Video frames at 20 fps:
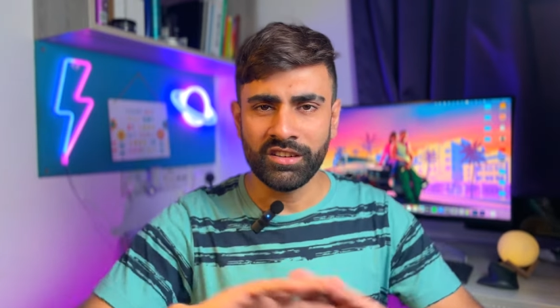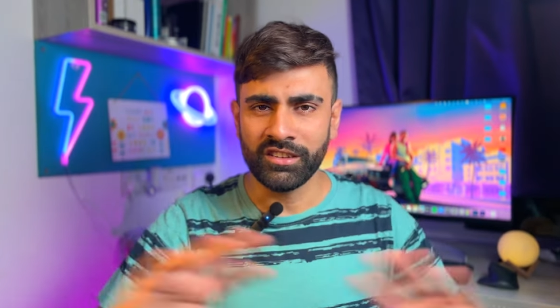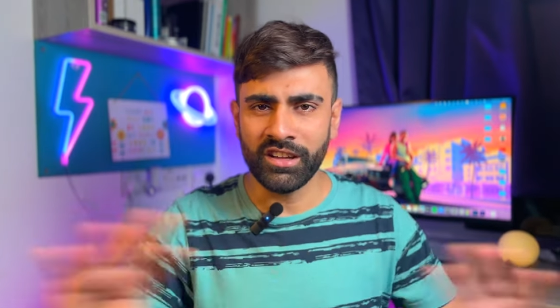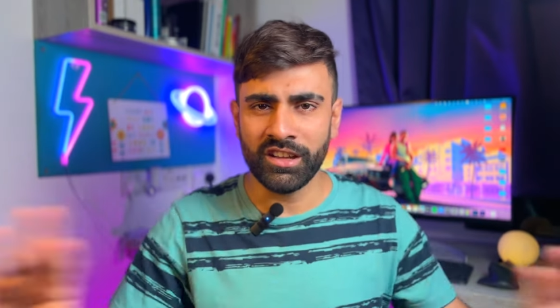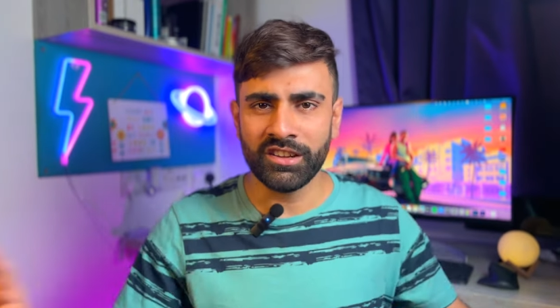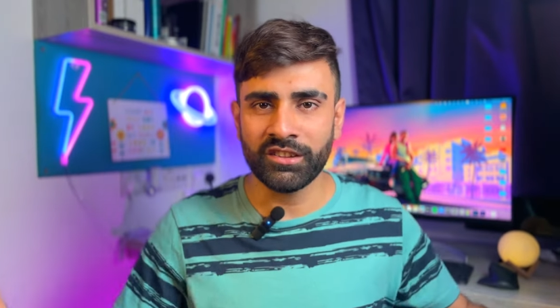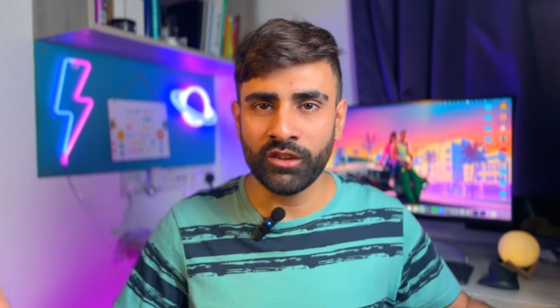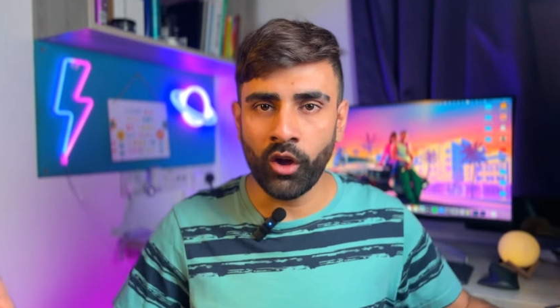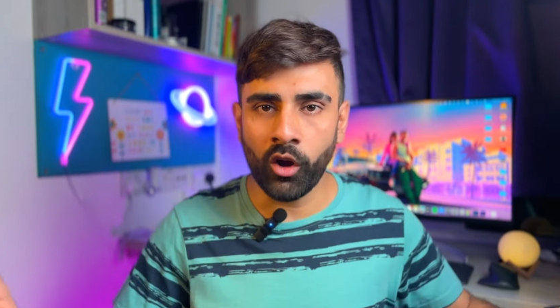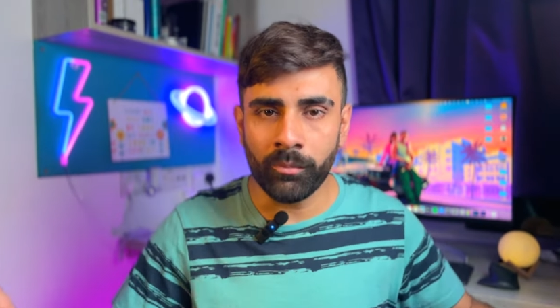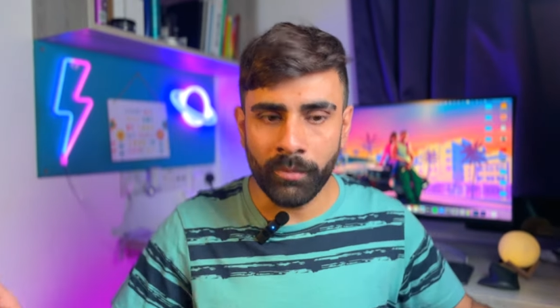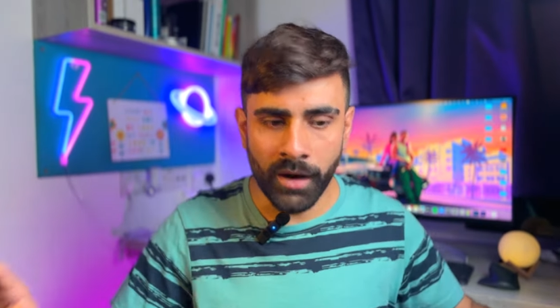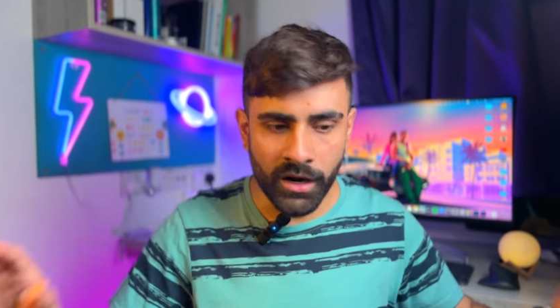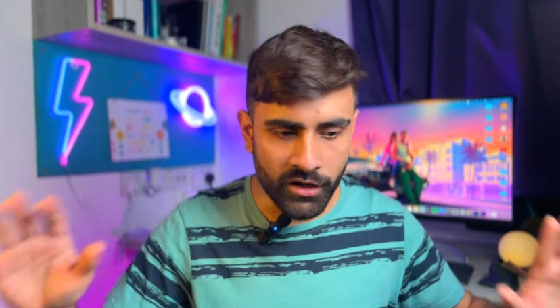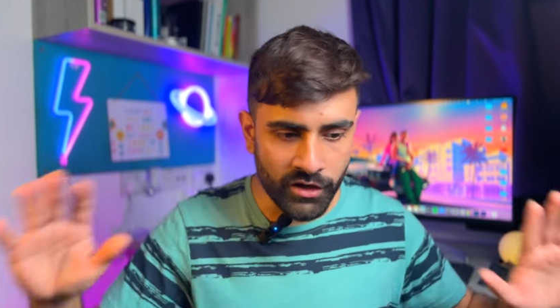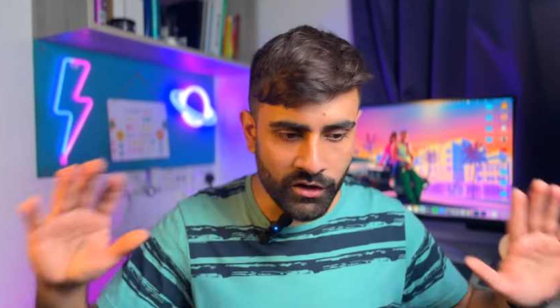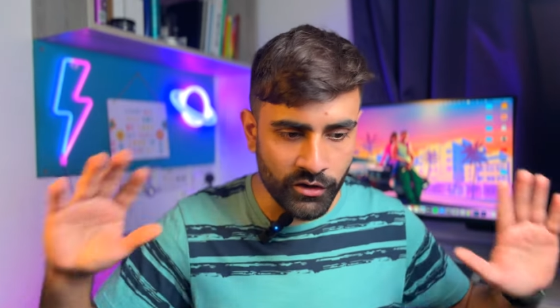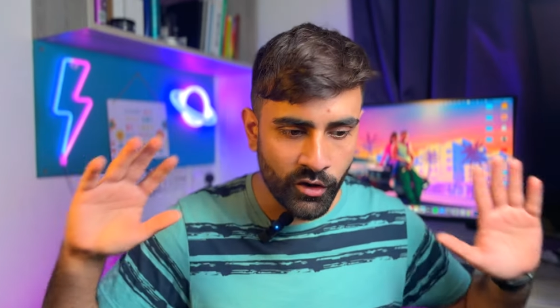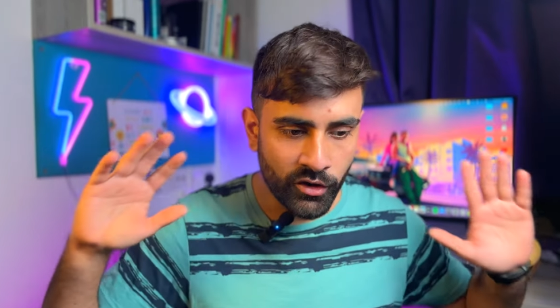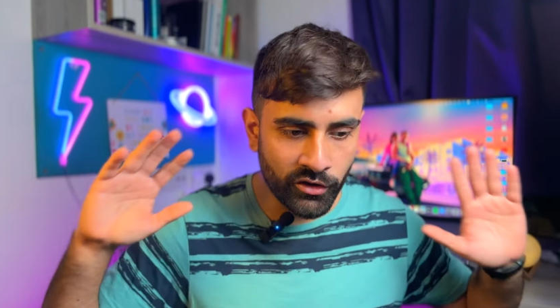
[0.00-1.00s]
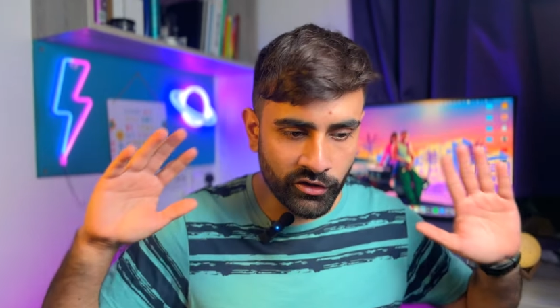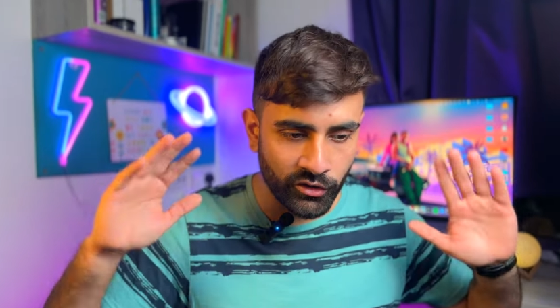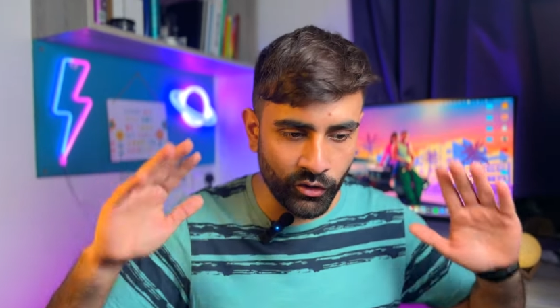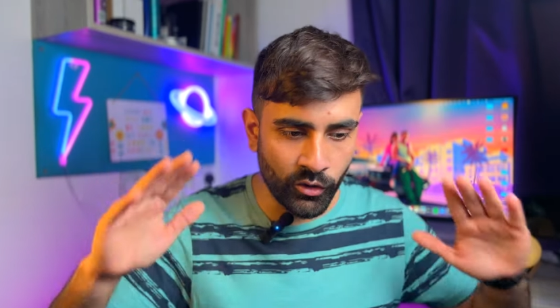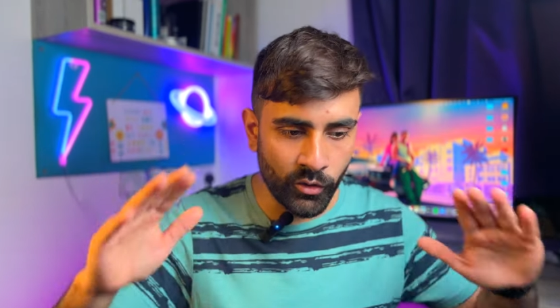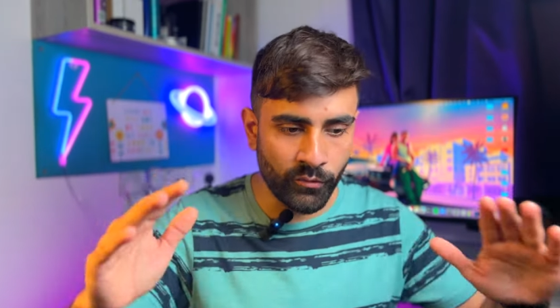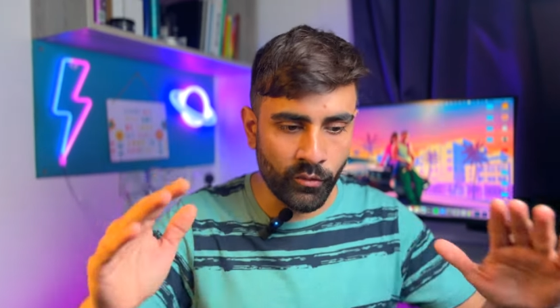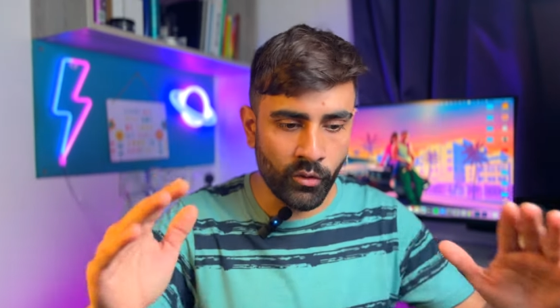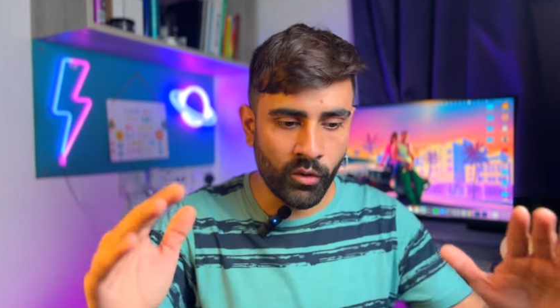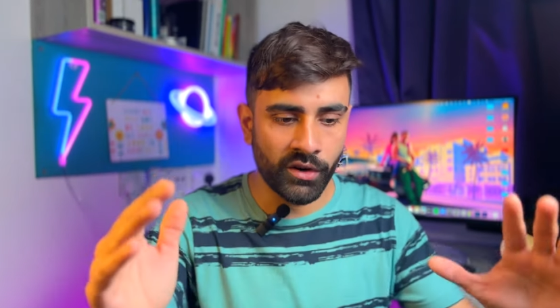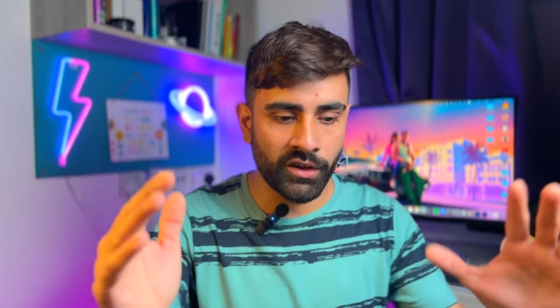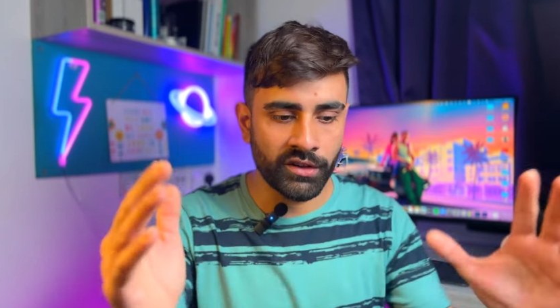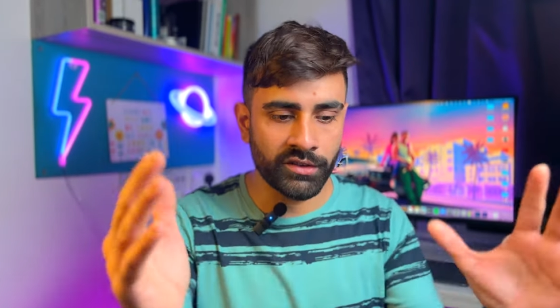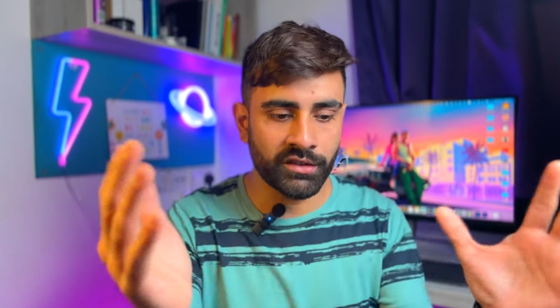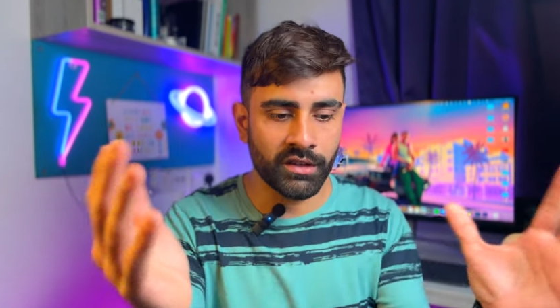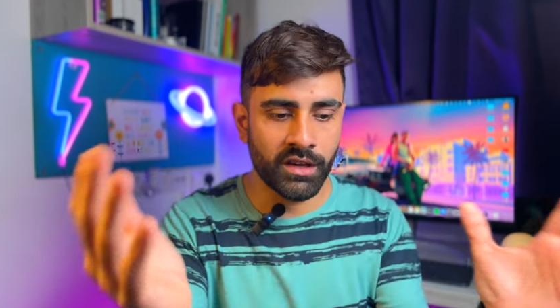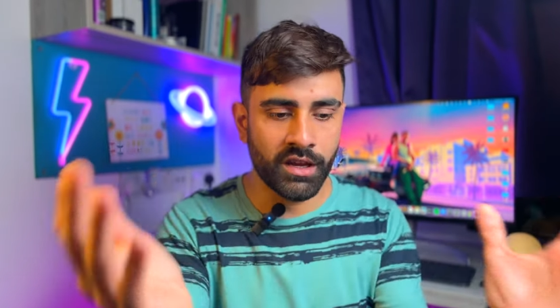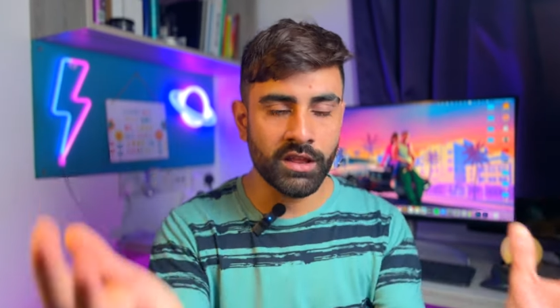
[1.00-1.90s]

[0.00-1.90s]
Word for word: does not matter you are so focused